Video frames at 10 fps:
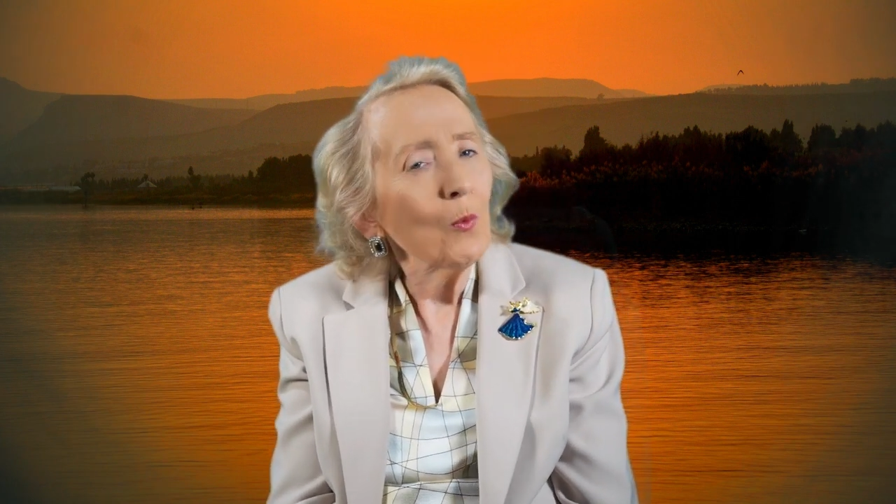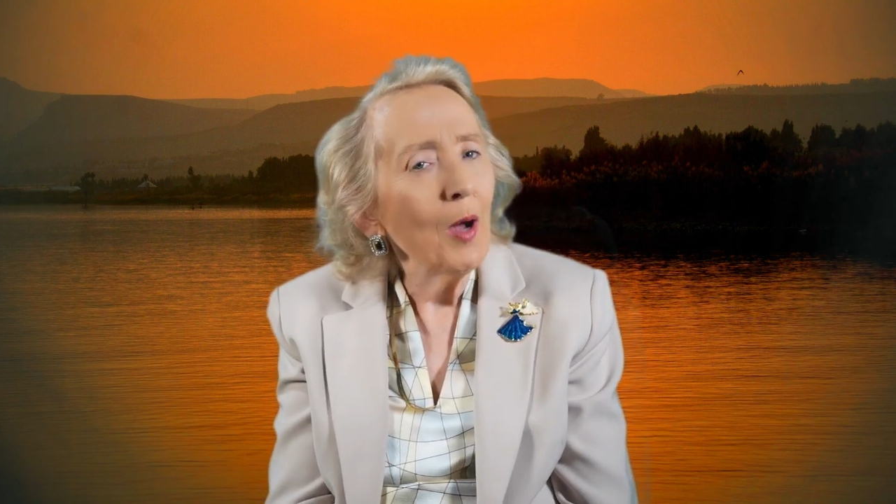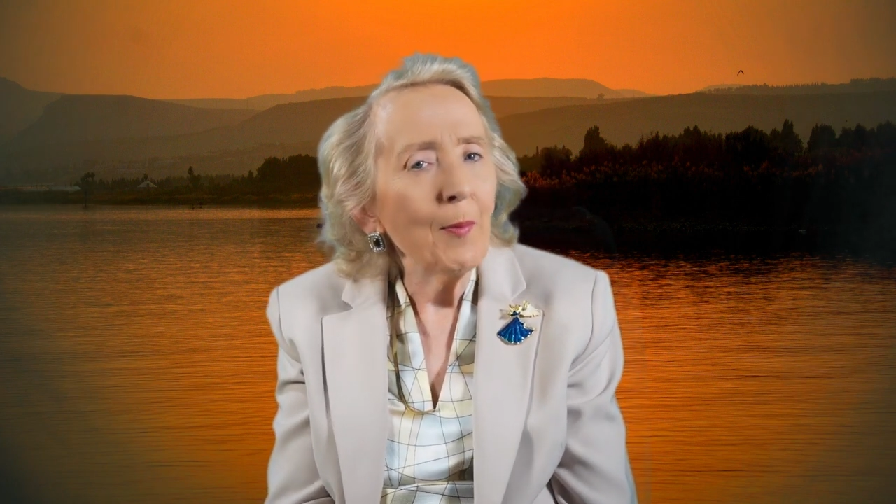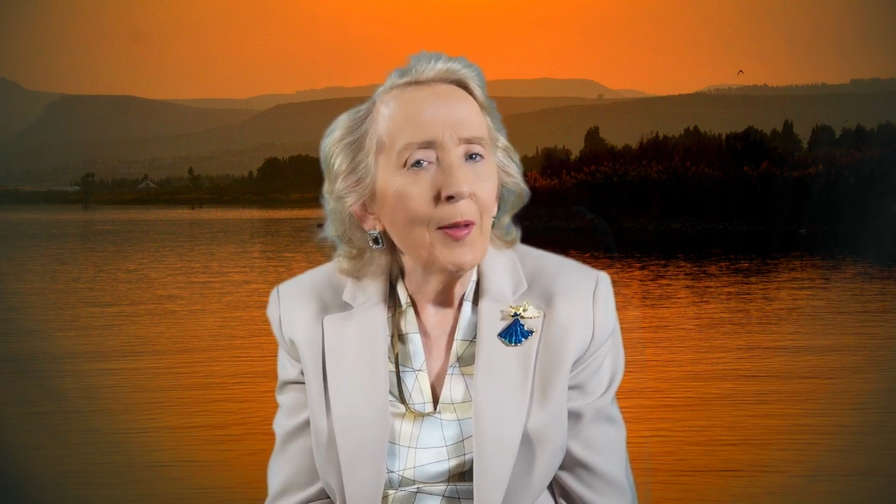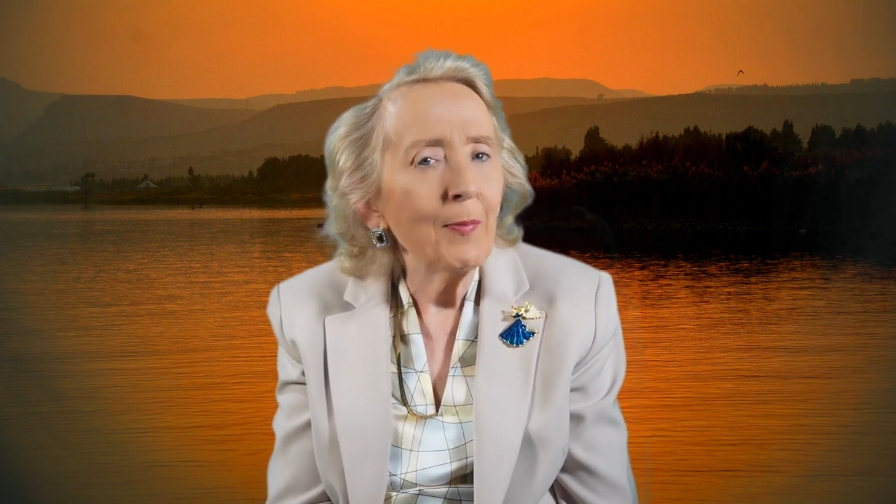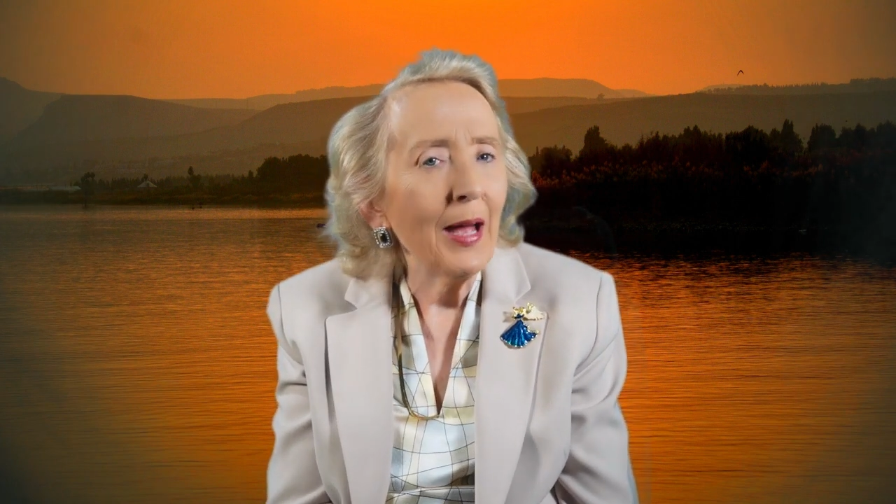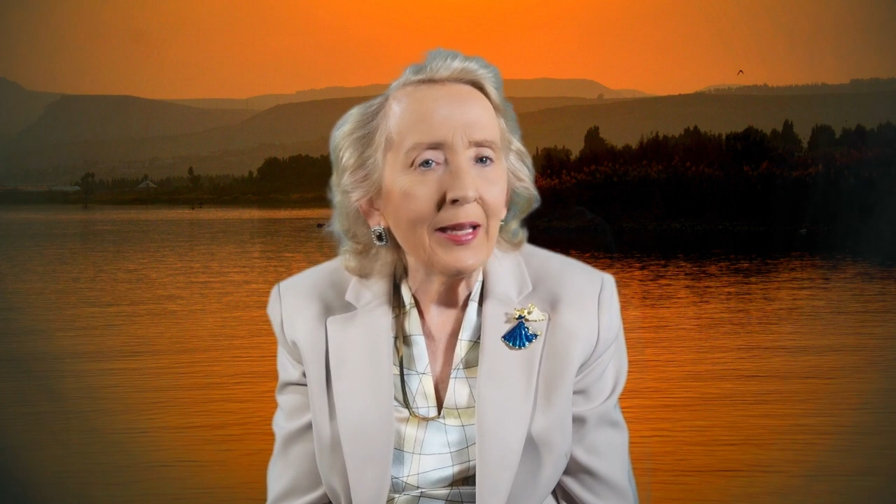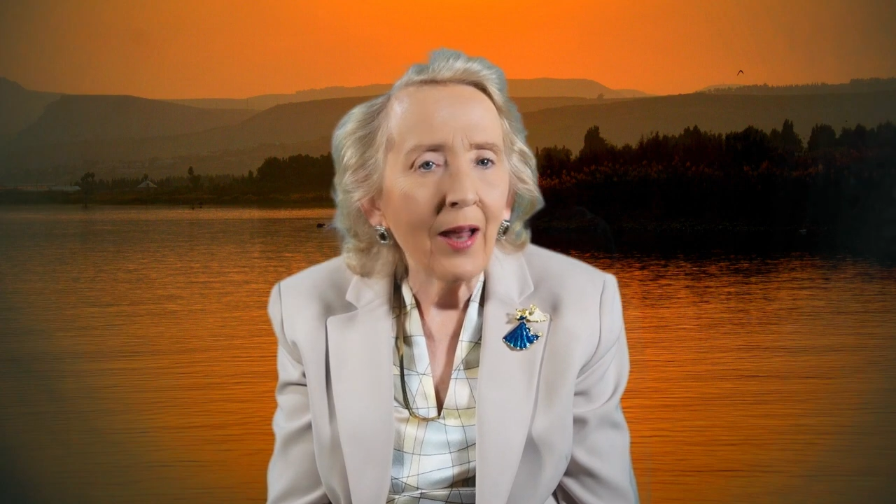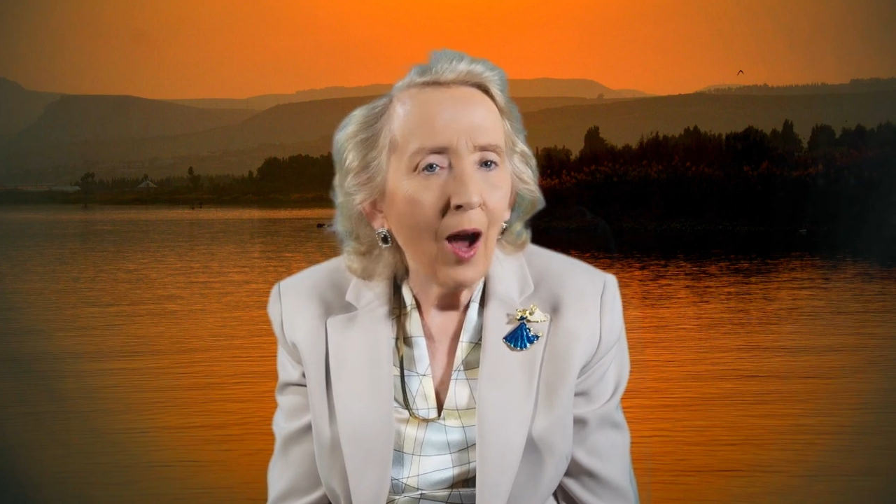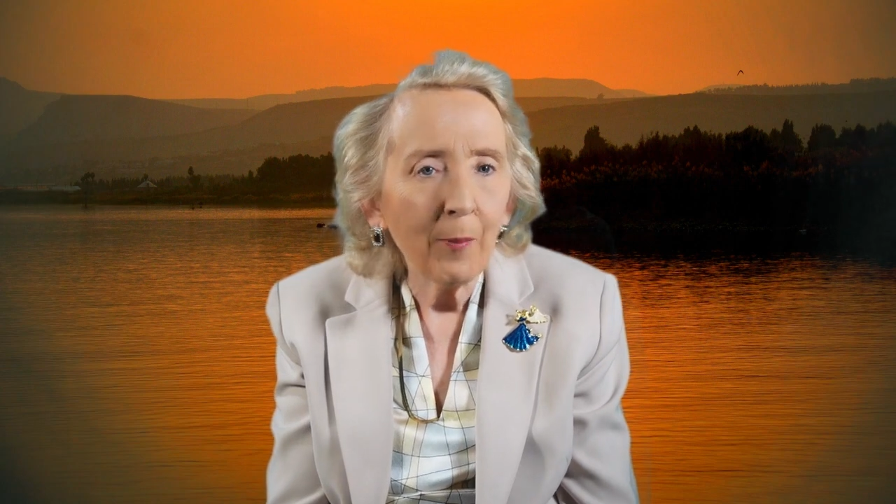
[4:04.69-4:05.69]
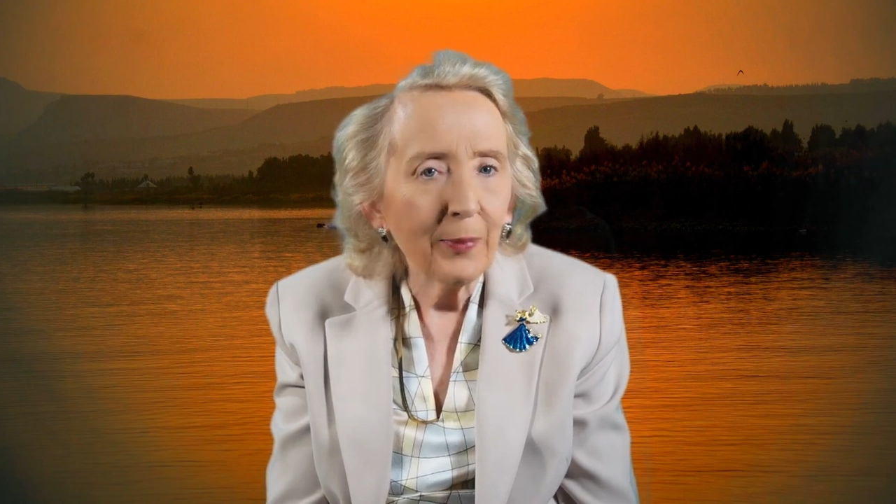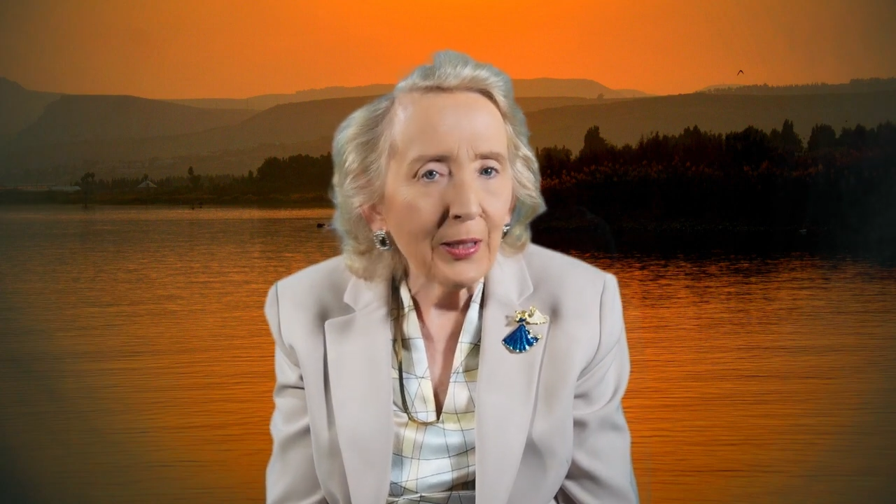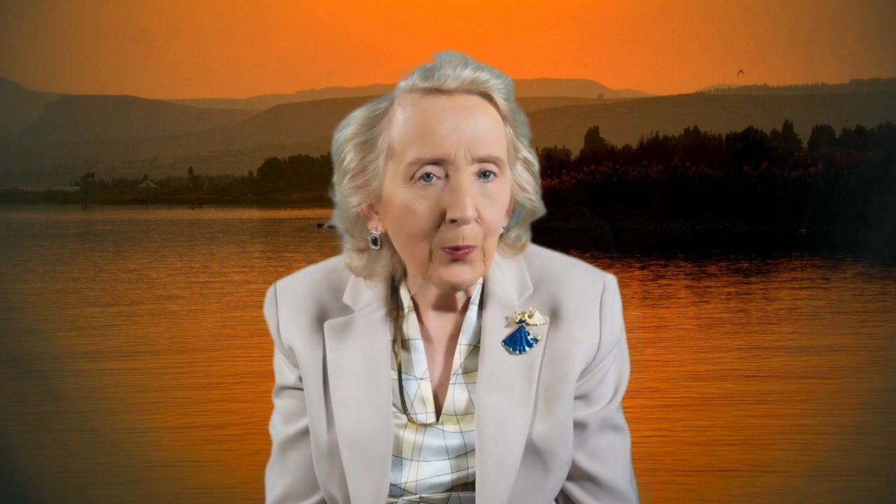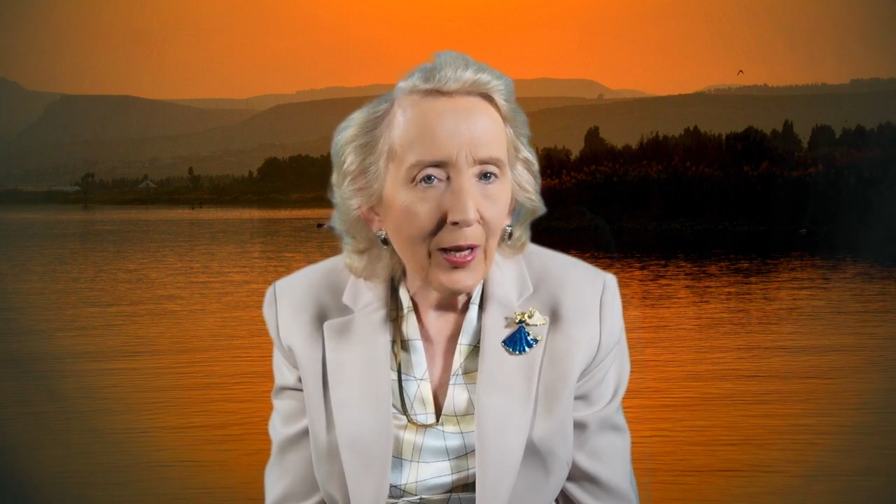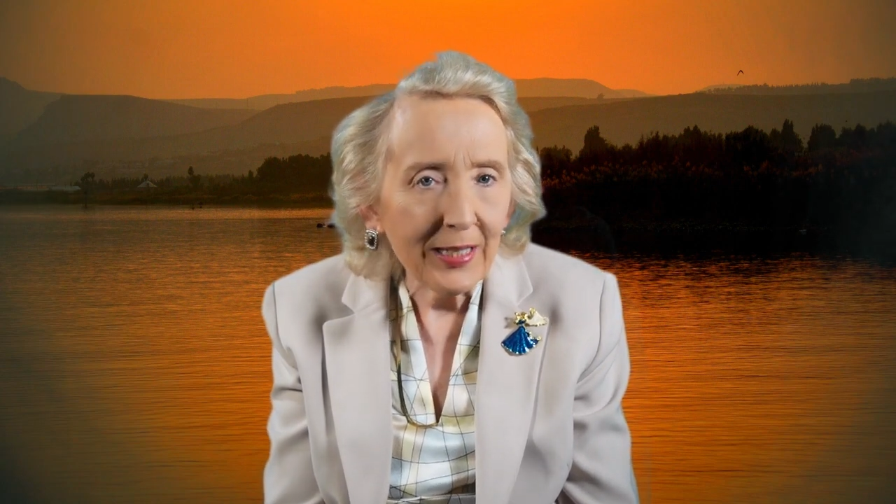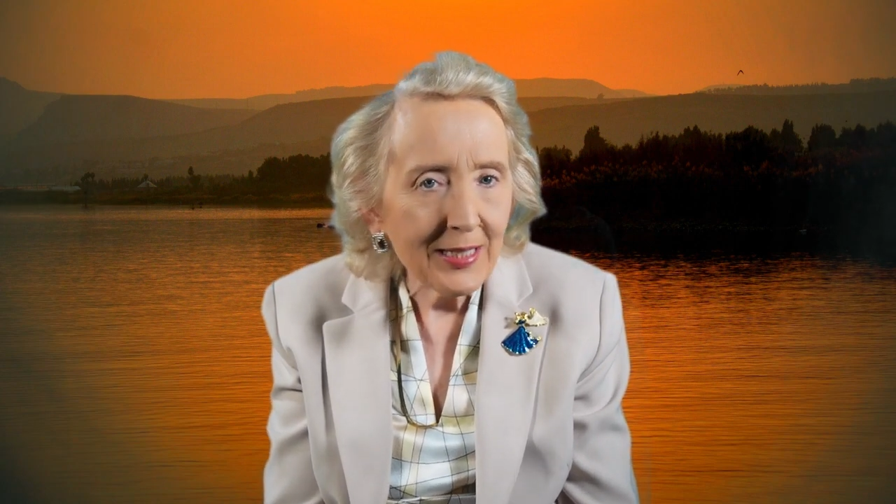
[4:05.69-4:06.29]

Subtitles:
women may not be ready